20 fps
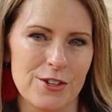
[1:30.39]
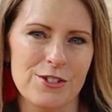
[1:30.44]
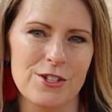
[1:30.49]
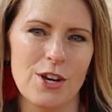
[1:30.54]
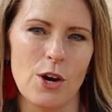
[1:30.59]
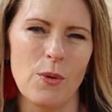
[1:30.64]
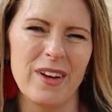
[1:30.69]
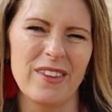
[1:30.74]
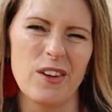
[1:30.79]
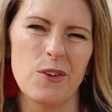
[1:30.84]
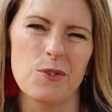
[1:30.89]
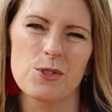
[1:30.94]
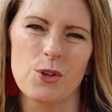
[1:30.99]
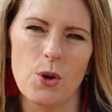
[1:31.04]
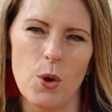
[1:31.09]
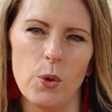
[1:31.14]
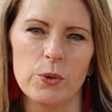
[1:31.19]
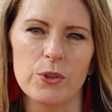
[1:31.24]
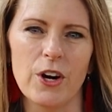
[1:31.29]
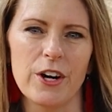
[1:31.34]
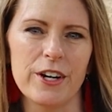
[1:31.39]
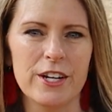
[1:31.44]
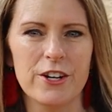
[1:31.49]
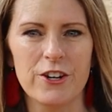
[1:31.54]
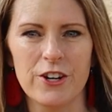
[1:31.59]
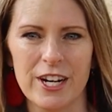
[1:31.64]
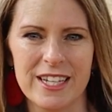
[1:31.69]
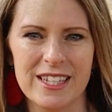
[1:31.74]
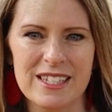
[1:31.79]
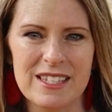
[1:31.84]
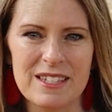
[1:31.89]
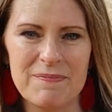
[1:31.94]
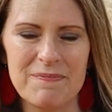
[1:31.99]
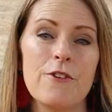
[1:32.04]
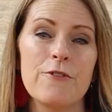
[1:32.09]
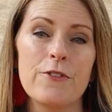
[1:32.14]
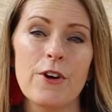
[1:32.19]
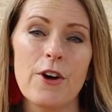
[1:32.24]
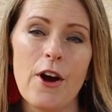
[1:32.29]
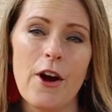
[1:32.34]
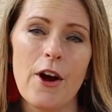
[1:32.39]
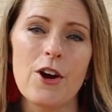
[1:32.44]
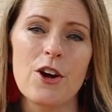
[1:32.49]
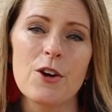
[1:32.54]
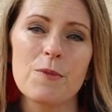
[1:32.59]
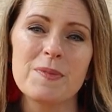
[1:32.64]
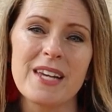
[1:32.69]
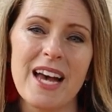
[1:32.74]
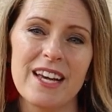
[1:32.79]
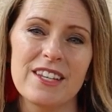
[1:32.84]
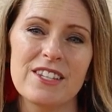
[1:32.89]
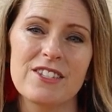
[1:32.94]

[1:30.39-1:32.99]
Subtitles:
sowing those cold hardy greens. For herbs, I